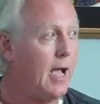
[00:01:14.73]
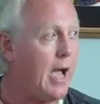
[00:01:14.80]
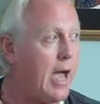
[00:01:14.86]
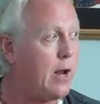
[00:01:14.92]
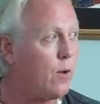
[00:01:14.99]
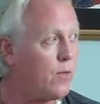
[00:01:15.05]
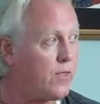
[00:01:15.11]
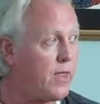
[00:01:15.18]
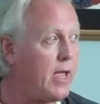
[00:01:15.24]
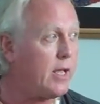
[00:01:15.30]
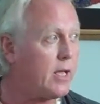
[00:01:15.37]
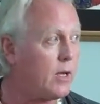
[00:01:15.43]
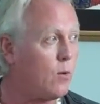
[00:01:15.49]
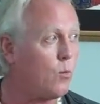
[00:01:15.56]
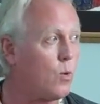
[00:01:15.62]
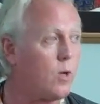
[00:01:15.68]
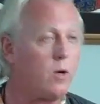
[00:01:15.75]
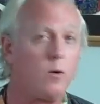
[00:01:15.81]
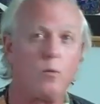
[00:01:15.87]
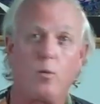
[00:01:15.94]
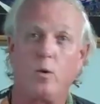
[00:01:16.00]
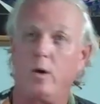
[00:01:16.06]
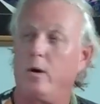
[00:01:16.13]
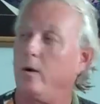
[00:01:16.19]
I don't think
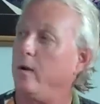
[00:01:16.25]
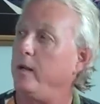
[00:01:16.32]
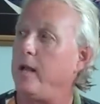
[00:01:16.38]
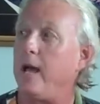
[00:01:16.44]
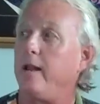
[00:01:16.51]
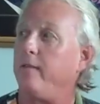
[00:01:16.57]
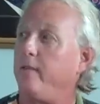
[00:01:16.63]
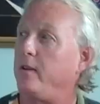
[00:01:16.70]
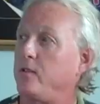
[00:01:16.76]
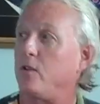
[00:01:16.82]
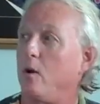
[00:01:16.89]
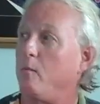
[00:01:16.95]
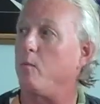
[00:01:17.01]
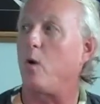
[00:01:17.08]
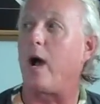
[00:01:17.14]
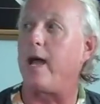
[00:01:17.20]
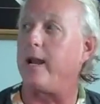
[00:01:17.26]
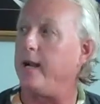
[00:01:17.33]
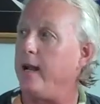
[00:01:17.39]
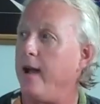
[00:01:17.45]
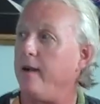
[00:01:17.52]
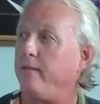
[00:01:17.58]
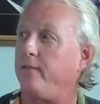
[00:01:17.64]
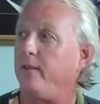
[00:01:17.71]
none of us are bright
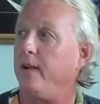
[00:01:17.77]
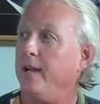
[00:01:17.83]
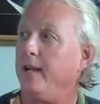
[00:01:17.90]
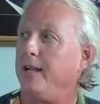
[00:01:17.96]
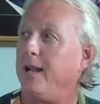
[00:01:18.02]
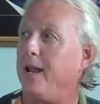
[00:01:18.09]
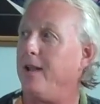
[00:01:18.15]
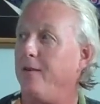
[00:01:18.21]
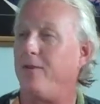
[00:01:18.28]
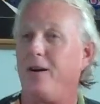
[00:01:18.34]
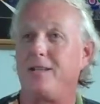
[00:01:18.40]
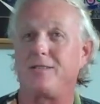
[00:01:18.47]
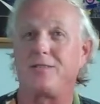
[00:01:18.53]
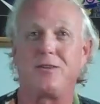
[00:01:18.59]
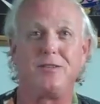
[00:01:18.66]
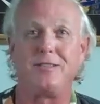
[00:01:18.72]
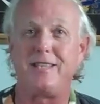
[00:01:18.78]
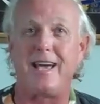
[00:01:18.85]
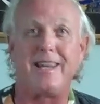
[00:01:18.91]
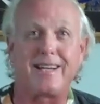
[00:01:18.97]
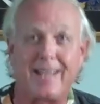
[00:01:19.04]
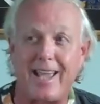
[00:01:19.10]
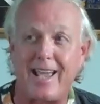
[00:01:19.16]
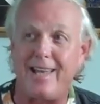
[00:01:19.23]
enough, none of us are
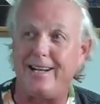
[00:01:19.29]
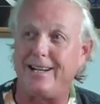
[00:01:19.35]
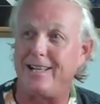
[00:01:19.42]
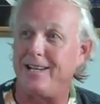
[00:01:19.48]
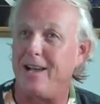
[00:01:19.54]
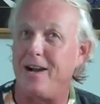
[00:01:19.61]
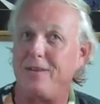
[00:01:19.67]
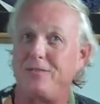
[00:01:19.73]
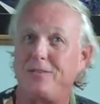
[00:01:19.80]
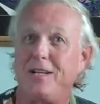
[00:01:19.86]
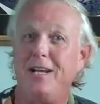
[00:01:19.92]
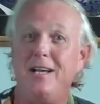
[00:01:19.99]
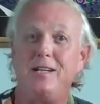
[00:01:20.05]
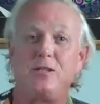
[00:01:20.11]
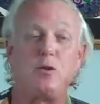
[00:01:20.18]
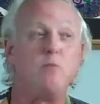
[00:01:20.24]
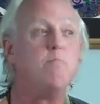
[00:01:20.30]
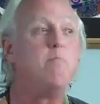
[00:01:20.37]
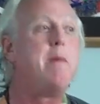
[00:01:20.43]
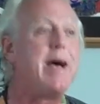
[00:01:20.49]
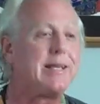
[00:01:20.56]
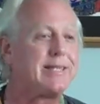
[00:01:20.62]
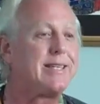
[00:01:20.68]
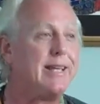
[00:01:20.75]
dedicated enough to
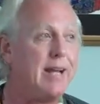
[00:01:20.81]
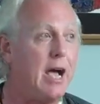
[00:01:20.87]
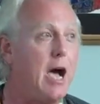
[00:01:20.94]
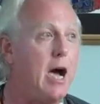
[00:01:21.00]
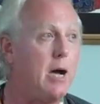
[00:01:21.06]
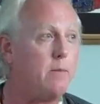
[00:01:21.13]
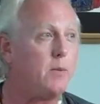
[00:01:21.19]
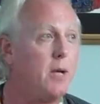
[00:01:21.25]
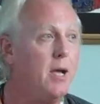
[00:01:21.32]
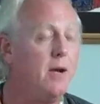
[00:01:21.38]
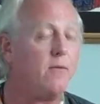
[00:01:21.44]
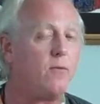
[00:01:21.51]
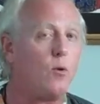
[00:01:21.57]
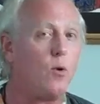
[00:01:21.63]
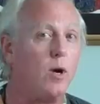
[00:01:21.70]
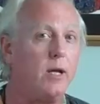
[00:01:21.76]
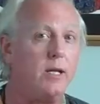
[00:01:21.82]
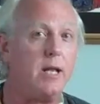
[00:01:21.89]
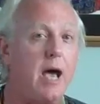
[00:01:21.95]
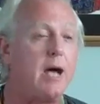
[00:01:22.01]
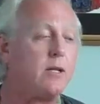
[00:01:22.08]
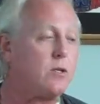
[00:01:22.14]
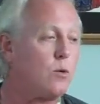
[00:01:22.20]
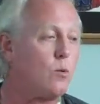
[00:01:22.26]
mess it up for it
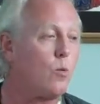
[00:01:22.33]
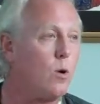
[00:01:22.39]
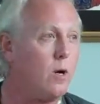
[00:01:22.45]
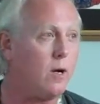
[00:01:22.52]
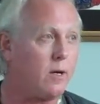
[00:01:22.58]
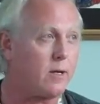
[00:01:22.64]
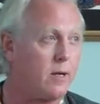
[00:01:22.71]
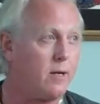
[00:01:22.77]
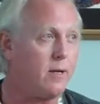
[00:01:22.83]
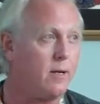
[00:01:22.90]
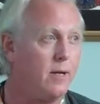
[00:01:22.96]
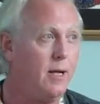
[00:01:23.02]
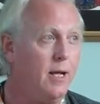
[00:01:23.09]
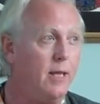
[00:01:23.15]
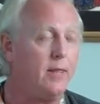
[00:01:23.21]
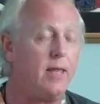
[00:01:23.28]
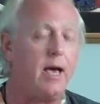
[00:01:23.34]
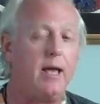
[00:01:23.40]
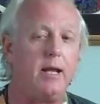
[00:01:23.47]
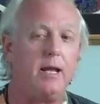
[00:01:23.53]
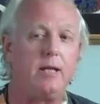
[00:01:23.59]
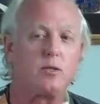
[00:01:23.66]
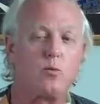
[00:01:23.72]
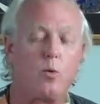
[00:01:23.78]
not to work.
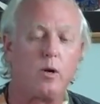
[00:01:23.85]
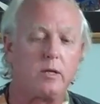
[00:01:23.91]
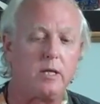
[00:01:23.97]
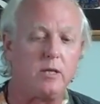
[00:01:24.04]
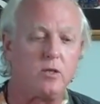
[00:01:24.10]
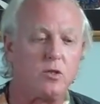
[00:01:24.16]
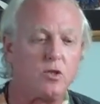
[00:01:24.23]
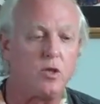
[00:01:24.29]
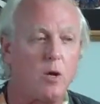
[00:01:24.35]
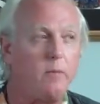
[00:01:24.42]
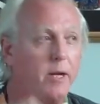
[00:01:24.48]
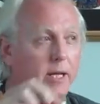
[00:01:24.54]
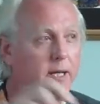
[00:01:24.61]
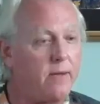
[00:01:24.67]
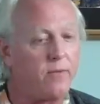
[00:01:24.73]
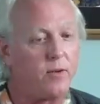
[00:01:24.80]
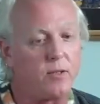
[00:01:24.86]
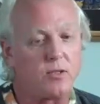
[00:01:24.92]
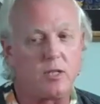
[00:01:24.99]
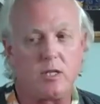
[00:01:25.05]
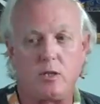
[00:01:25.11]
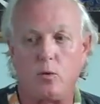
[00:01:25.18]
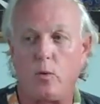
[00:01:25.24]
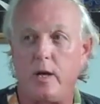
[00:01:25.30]
That it's worked in so many different
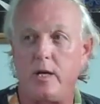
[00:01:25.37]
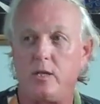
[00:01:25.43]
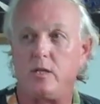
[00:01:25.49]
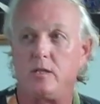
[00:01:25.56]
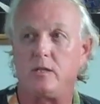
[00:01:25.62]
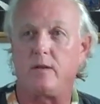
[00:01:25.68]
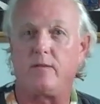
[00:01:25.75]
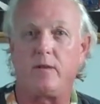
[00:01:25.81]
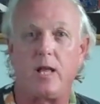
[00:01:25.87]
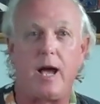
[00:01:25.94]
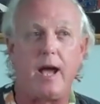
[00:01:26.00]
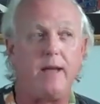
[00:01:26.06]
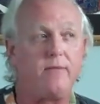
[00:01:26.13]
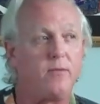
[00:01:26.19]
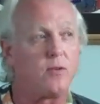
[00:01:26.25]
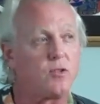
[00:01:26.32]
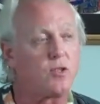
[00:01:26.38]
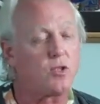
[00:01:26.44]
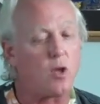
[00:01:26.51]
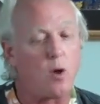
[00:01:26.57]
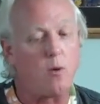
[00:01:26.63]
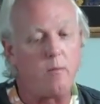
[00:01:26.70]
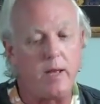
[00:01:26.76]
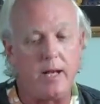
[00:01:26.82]
situations of life for
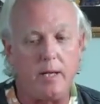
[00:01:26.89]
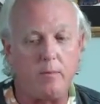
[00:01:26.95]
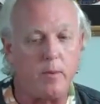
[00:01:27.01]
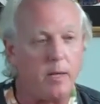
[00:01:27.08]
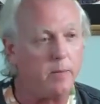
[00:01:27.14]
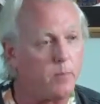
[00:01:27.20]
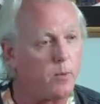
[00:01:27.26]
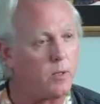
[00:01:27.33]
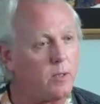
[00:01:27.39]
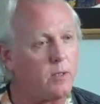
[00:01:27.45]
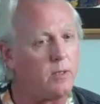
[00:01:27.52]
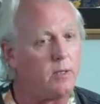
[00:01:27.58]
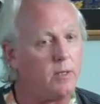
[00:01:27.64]
so many people.